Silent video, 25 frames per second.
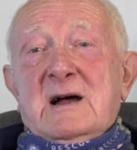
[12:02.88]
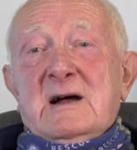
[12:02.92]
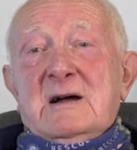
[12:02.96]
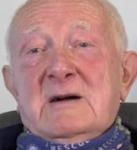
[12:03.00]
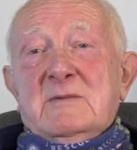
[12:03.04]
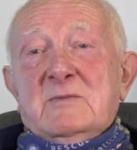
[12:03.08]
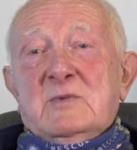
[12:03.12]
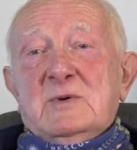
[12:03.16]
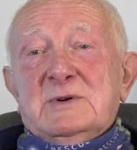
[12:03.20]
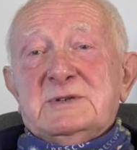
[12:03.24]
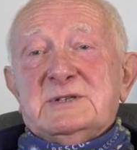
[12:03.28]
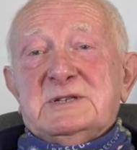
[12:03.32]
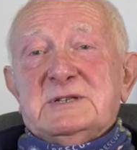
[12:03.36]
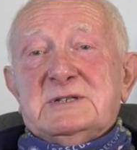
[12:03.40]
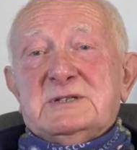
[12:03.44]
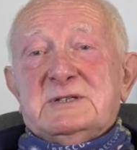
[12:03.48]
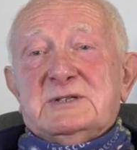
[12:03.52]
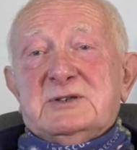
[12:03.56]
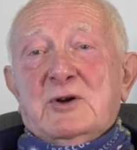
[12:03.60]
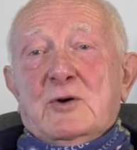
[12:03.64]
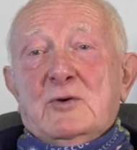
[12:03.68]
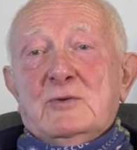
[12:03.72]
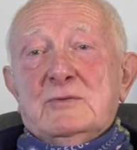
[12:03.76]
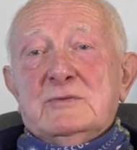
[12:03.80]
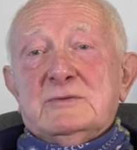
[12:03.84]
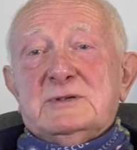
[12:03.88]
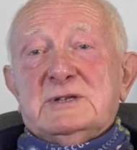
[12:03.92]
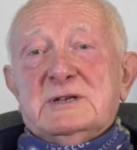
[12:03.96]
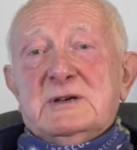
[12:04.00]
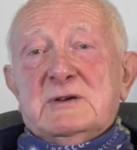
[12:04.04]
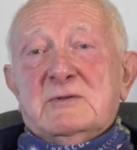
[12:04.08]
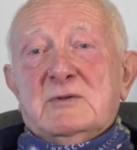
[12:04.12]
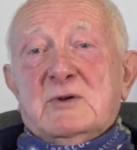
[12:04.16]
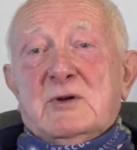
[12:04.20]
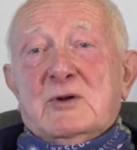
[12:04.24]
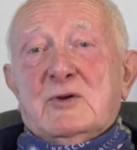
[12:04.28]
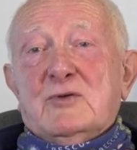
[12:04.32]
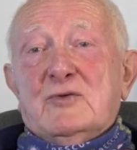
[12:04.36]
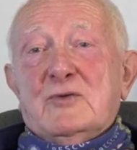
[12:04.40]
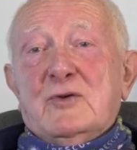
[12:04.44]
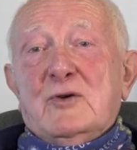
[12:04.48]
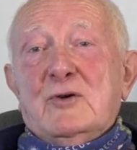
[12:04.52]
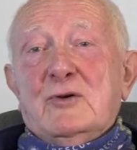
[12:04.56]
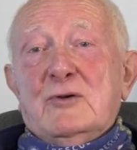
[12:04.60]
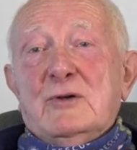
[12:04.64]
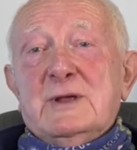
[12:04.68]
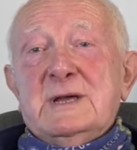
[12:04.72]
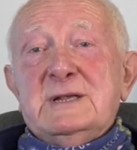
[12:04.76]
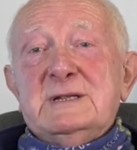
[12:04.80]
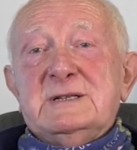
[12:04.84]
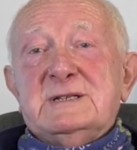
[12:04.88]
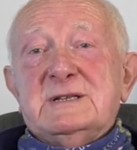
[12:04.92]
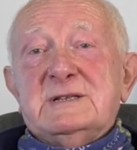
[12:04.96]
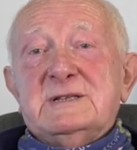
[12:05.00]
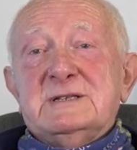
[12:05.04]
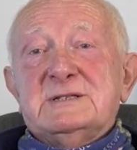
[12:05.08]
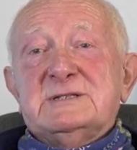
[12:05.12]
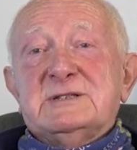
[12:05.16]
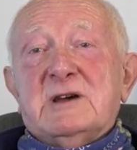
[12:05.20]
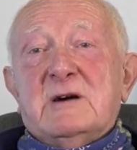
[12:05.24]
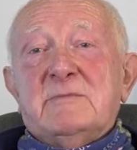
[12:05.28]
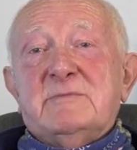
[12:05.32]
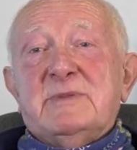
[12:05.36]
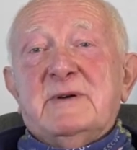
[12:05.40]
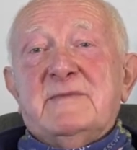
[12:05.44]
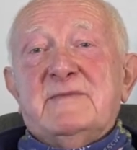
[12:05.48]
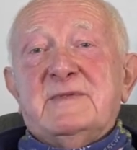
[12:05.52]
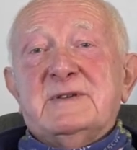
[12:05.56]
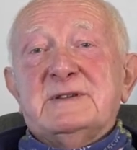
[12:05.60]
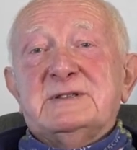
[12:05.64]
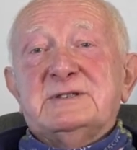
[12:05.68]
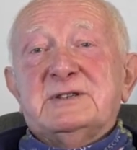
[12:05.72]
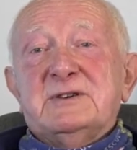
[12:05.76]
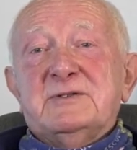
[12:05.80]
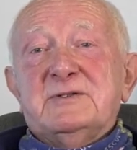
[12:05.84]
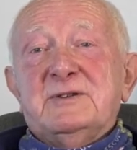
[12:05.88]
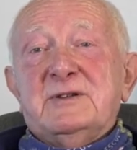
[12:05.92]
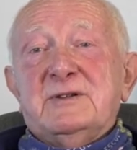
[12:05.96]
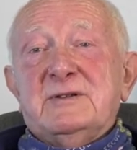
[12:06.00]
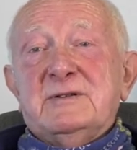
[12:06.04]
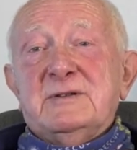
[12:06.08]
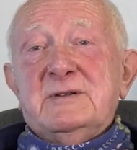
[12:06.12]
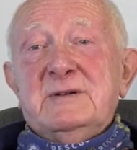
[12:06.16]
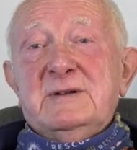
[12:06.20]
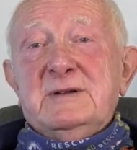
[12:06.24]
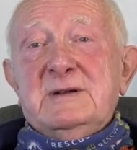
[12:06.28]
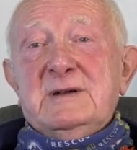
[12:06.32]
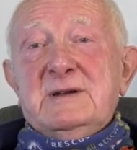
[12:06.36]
was told to crawl into the top of the tunnel